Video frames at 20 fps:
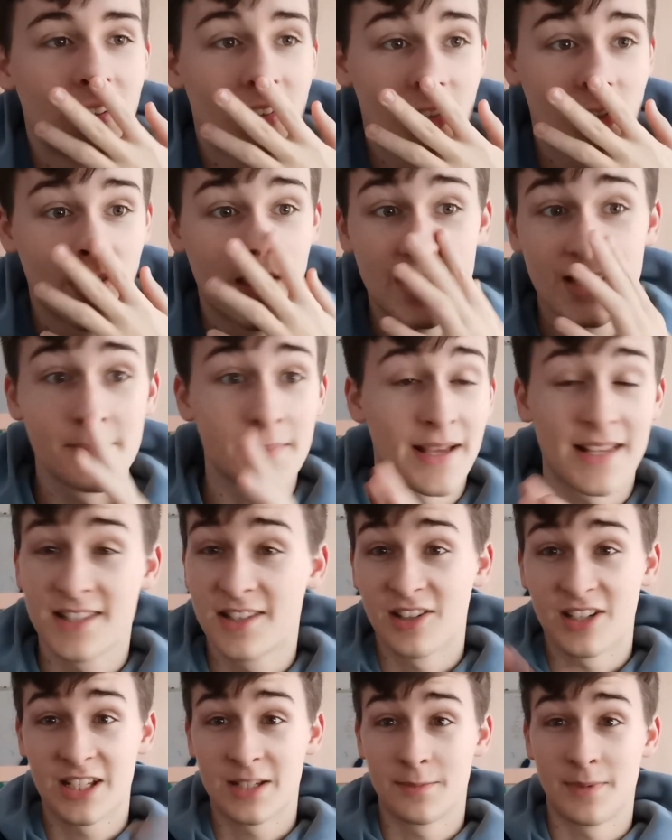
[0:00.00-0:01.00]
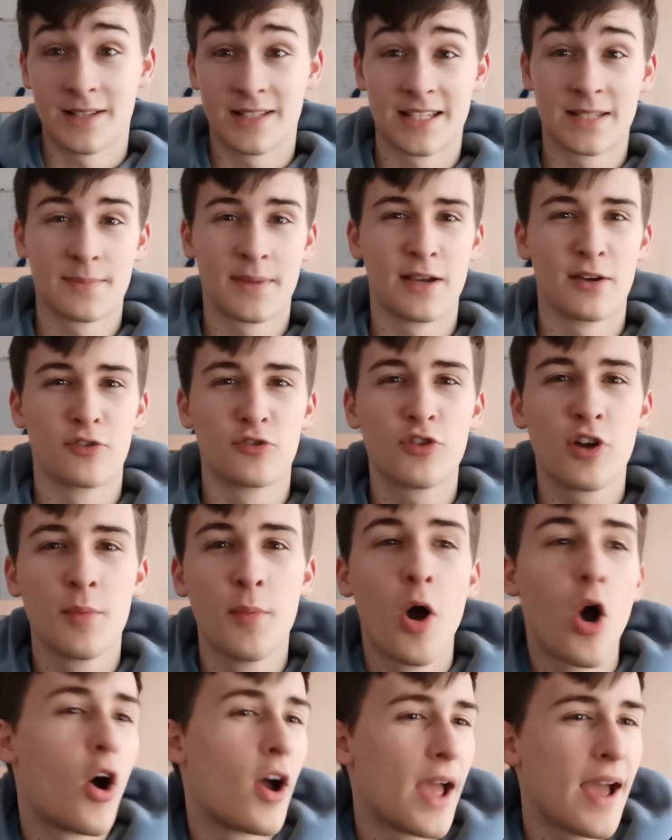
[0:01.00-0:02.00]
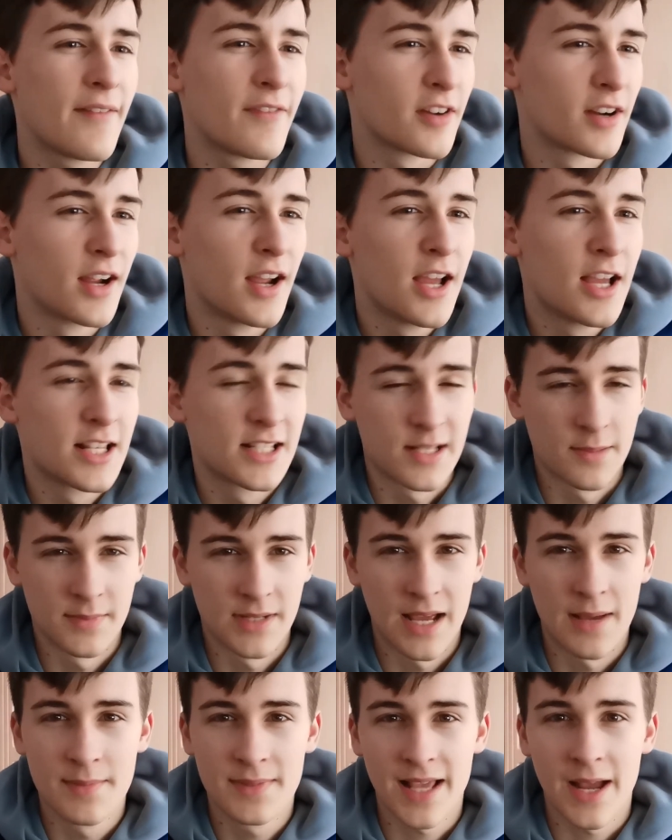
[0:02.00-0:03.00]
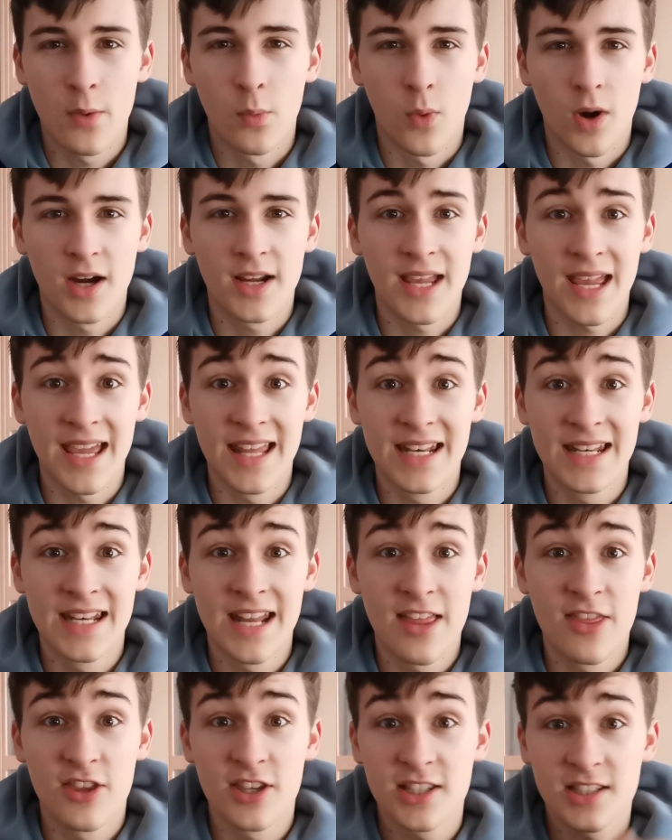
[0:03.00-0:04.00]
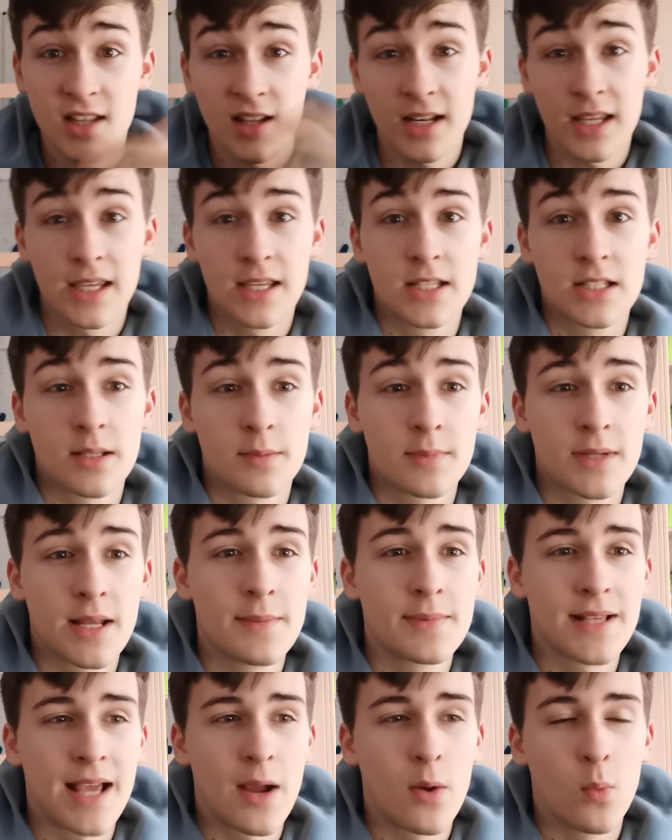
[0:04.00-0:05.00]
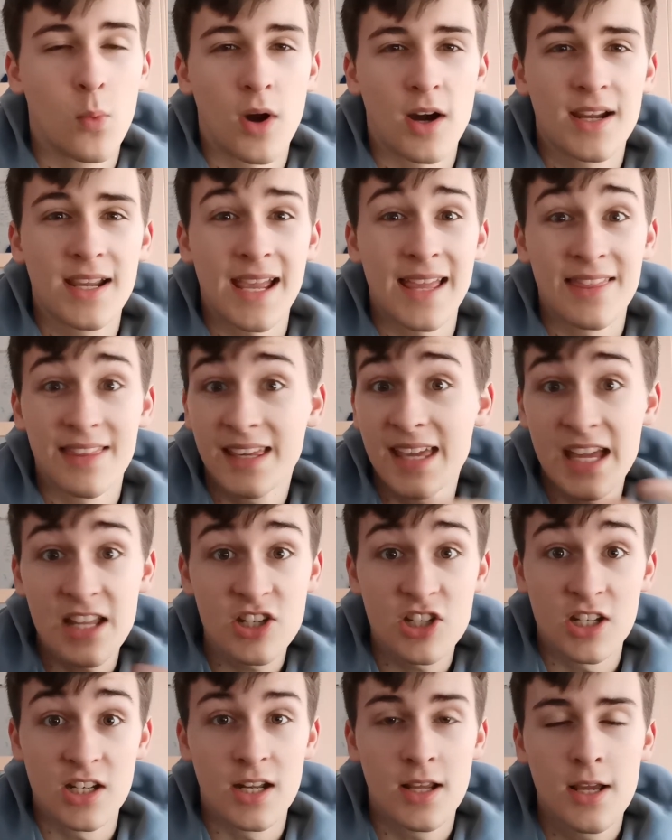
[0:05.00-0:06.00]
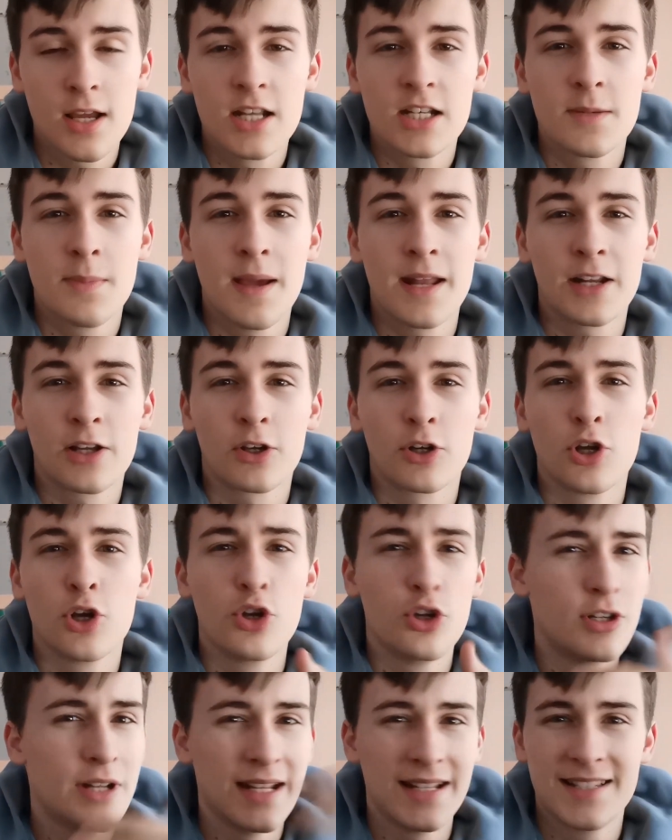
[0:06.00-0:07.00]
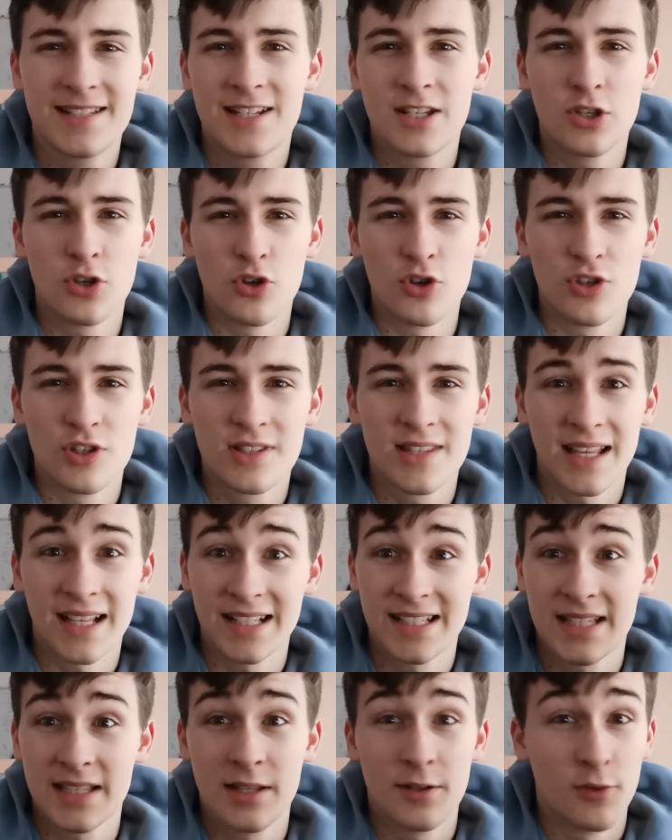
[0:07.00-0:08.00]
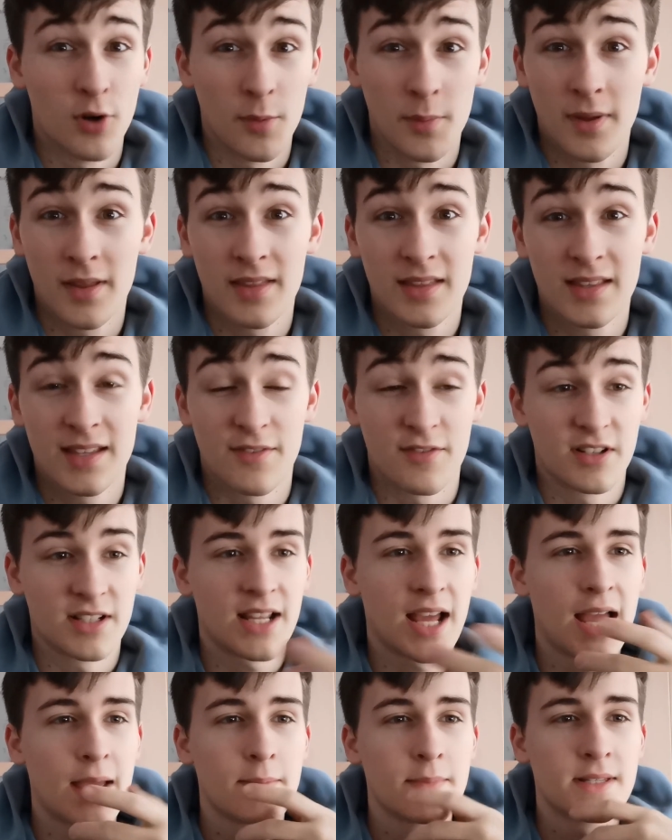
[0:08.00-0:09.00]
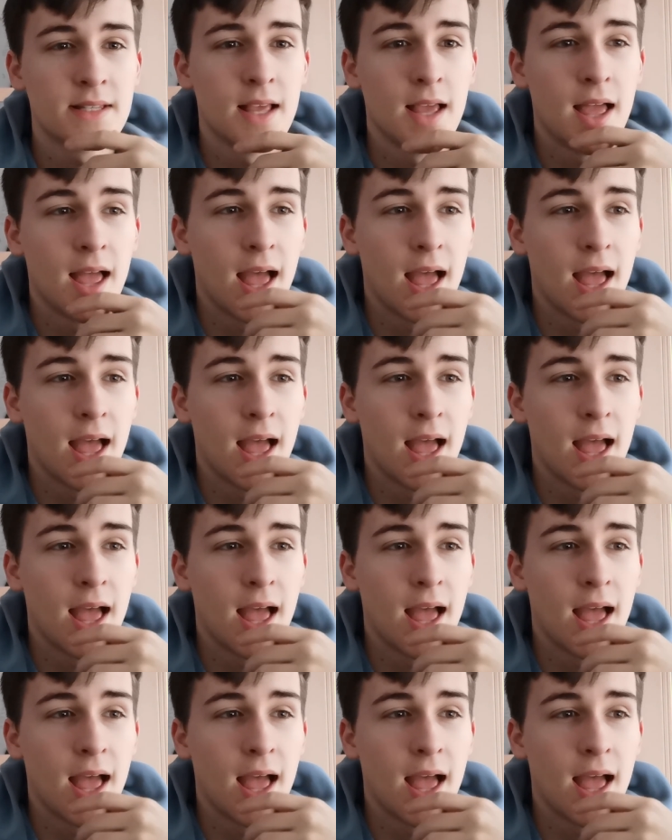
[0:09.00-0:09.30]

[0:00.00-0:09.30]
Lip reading: So this is my study space, it's my own room. However, sometimes I work in the study, sometimes I work in the kitchen, depending on who needs to use things in the room at different times.